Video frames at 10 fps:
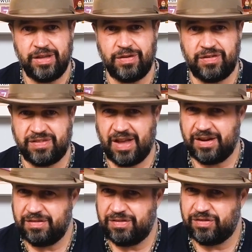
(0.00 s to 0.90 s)

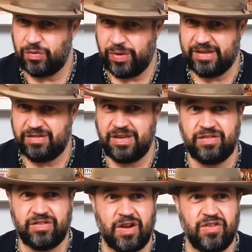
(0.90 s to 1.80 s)
started directing
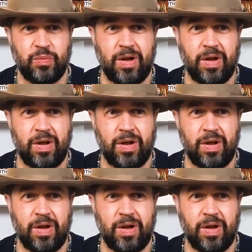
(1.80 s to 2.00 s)
shows.